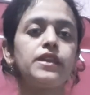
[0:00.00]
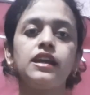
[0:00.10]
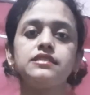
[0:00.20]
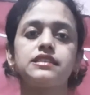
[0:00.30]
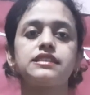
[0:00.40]

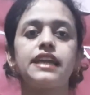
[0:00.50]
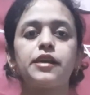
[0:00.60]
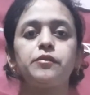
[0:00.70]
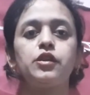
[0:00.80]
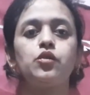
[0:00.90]
just let
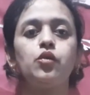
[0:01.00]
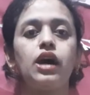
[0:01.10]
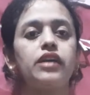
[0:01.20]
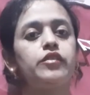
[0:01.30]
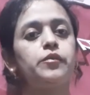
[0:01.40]
me know.
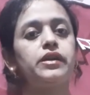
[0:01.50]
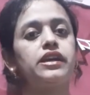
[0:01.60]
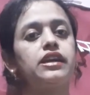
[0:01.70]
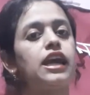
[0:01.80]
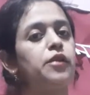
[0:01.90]
I will
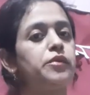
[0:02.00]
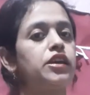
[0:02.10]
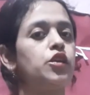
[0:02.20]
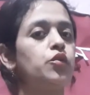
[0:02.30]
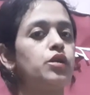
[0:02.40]
be helping
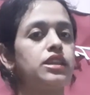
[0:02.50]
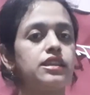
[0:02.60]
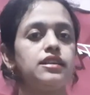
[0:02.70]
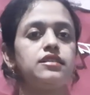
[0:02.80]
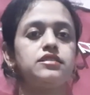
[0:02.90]
you in
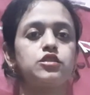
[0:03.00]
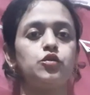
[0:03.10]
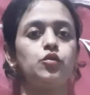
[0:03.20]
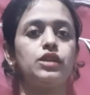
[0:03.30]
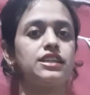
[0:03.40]
this.
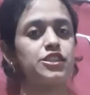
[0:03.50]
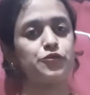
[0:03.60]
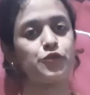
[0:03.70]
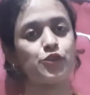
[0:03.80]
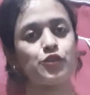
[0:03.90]
So that's it
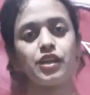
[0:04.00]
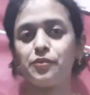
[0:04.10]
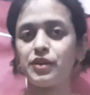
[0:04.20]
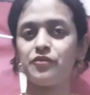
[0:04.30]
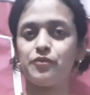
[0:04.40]
for
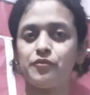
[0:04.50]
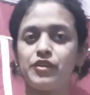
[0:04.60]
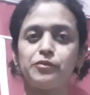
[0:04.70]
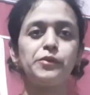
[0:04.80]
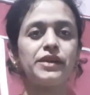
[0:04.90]
today.
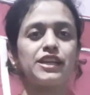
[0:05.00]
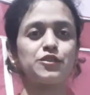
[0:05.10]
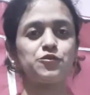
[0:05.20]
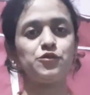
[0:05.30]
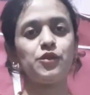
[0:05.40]
We'll be meeting
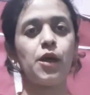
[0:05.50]
soon.